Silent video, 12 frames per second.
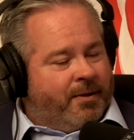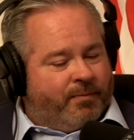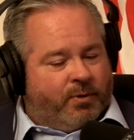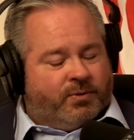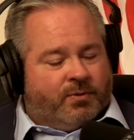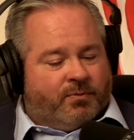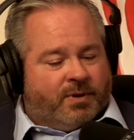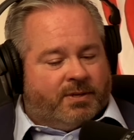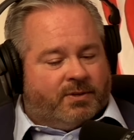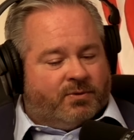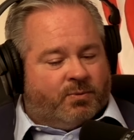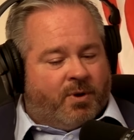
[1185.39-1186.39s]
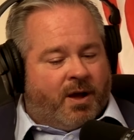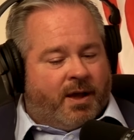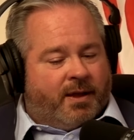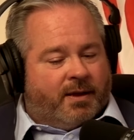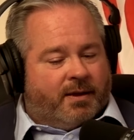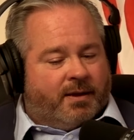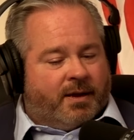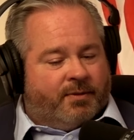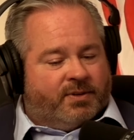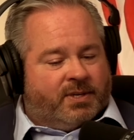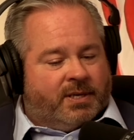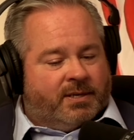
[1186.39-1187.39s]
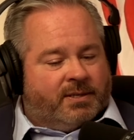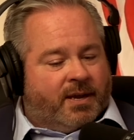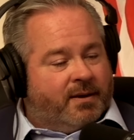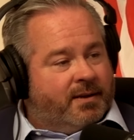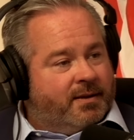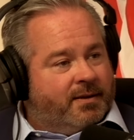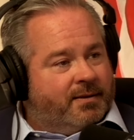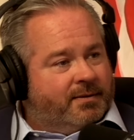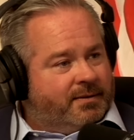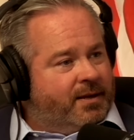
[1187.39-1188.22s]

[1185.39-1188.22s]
those are the reasons why the city decided to